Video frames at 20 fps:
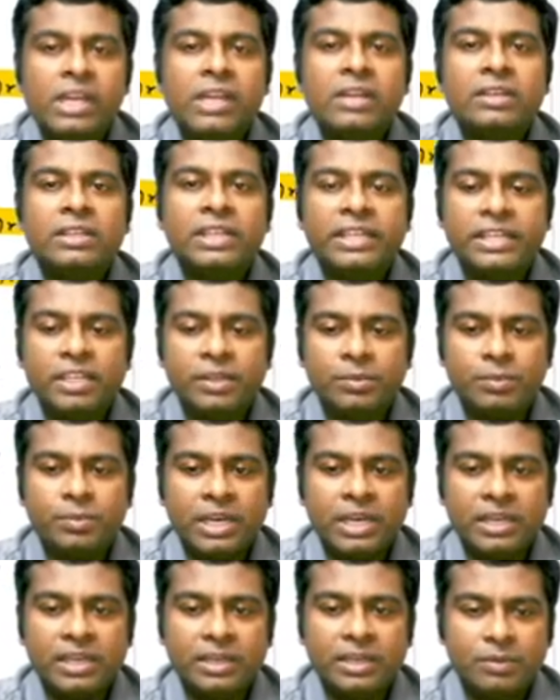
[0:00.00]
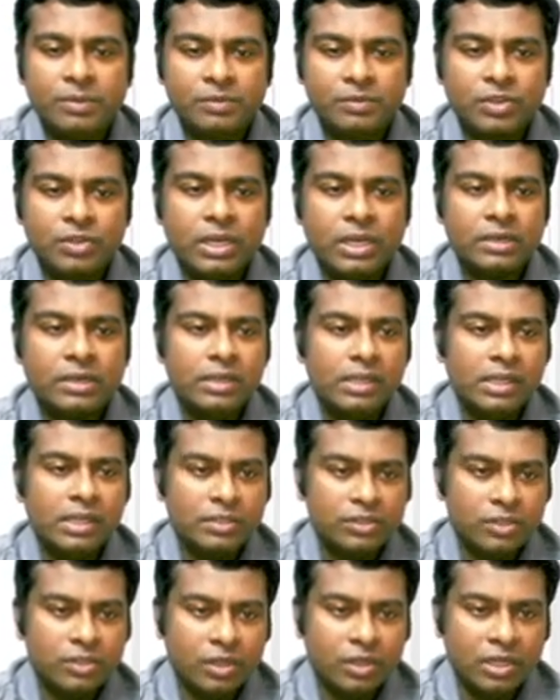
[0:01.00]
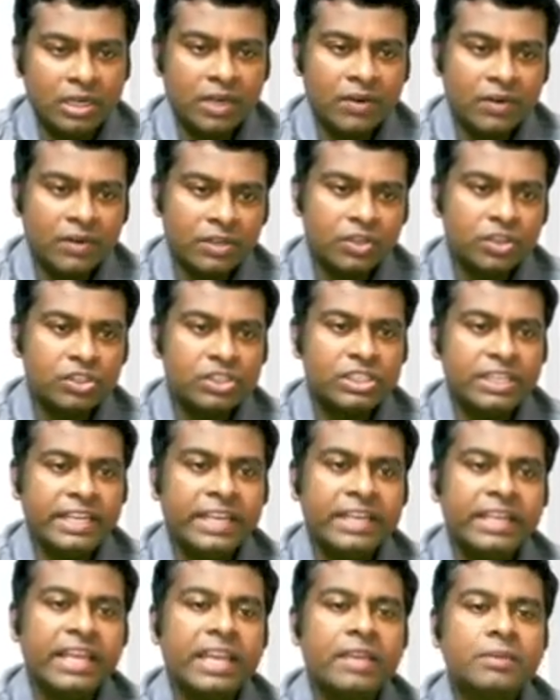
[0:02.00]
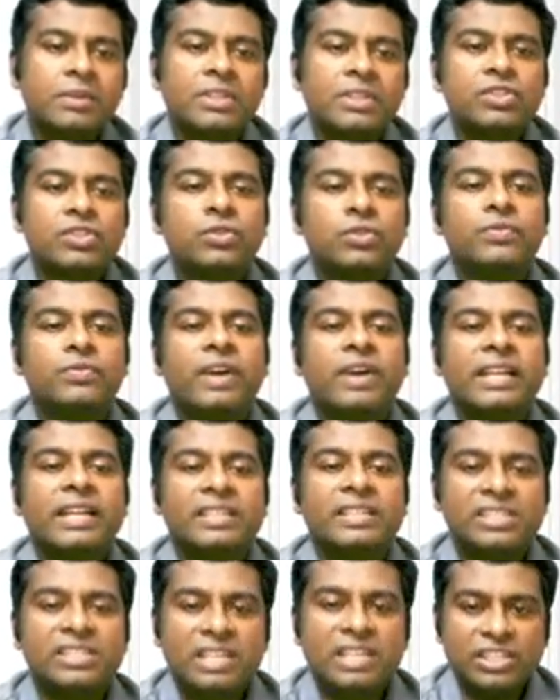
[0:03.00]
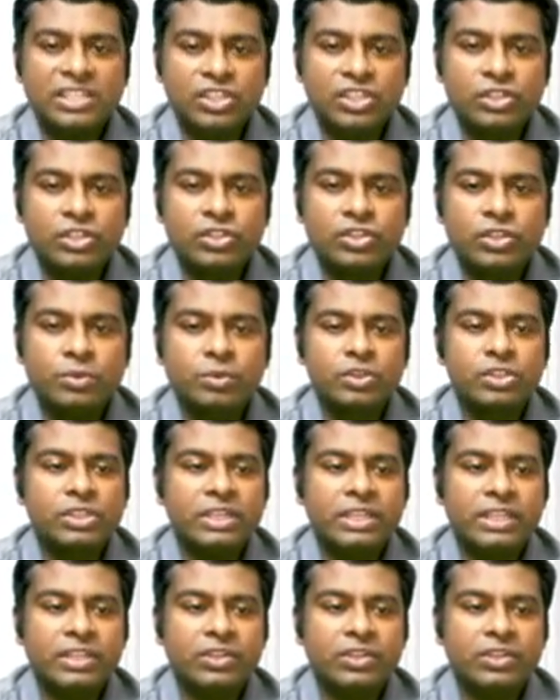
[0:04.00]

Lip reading: Newton per mm square. So, on our question, aim is to find the stress distribution in